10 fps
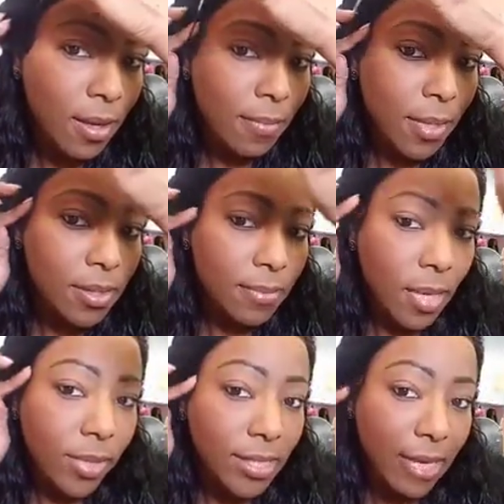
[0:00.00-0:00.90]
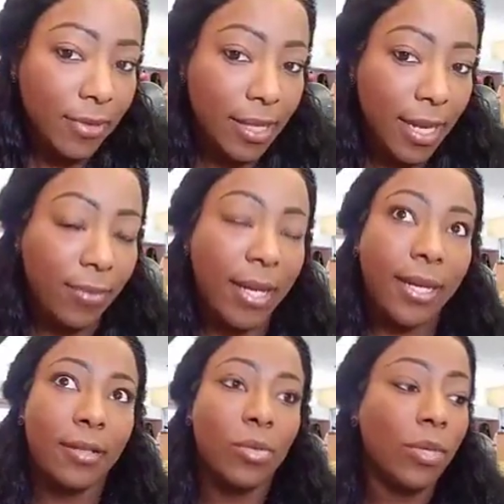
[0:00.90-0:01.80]
most of my wigs. Everything right
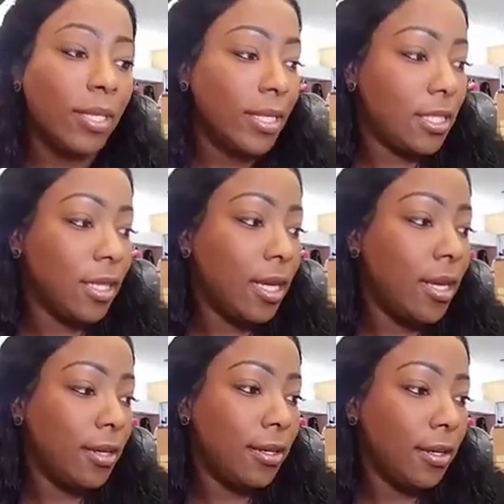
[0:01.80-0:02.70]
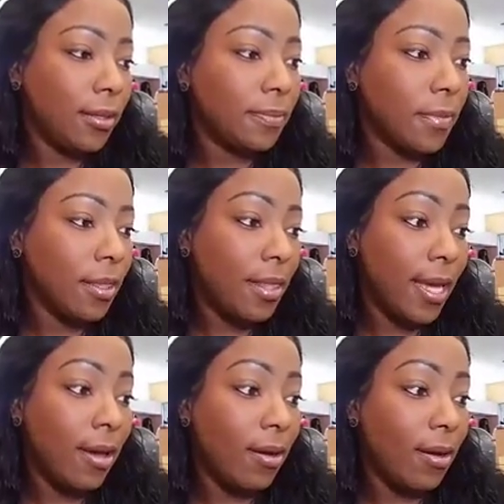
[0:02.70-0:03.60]
now 20-inch and under,
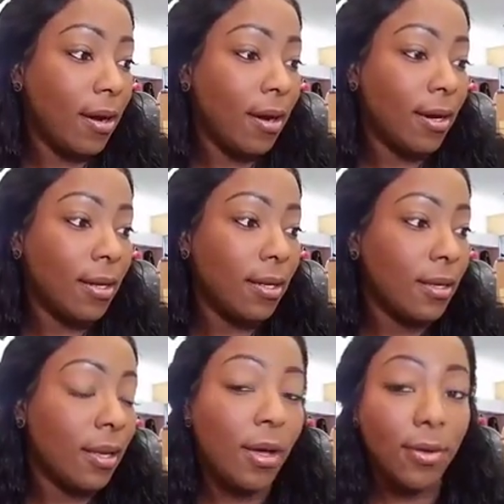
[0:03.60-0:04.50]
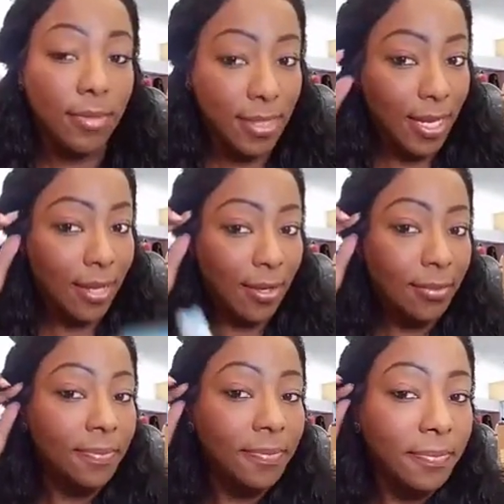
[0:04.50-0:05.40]
they are on sale.
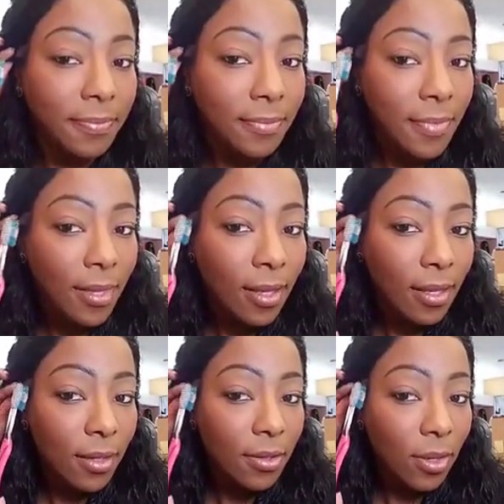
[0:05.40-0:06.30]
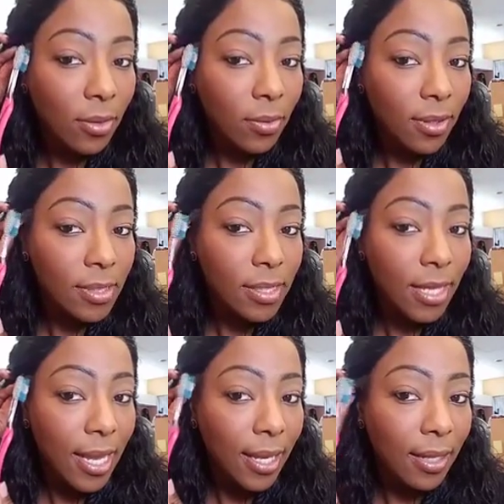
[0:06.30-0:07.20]
You can order
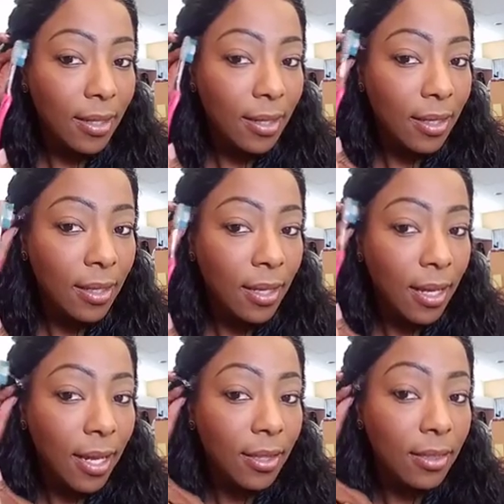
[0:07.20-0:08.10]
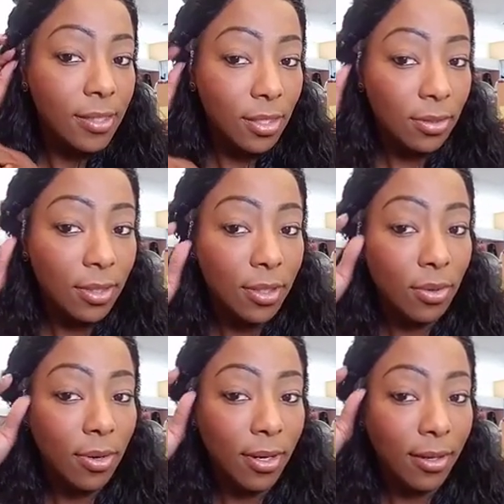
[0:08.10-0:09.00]
today, and the sooner you
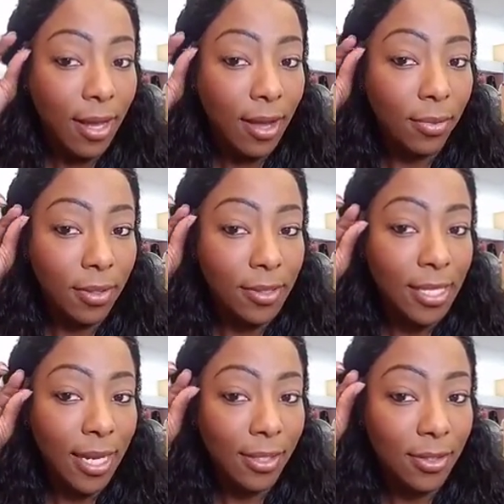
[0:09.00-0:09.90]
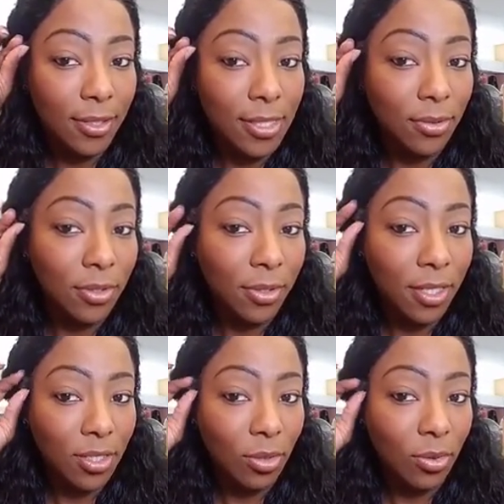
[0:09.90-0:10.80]
order, I will say, the sooner you'll
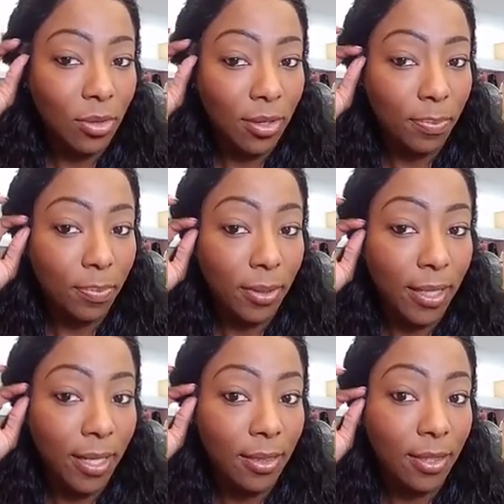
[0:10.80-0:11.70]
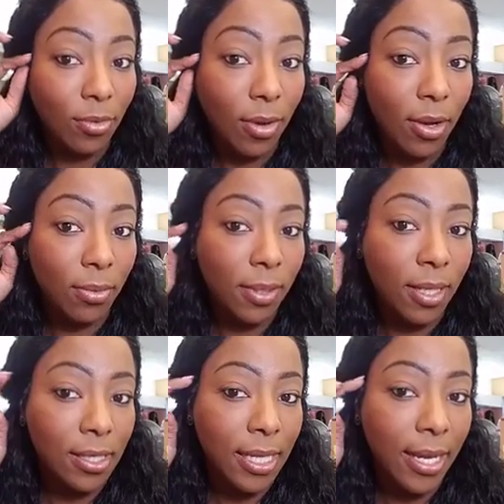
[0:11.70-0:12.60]
get your order in the roll,
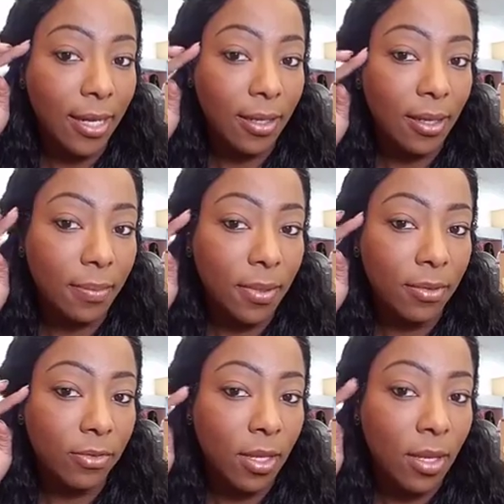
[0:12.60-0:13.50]
because I got a couple of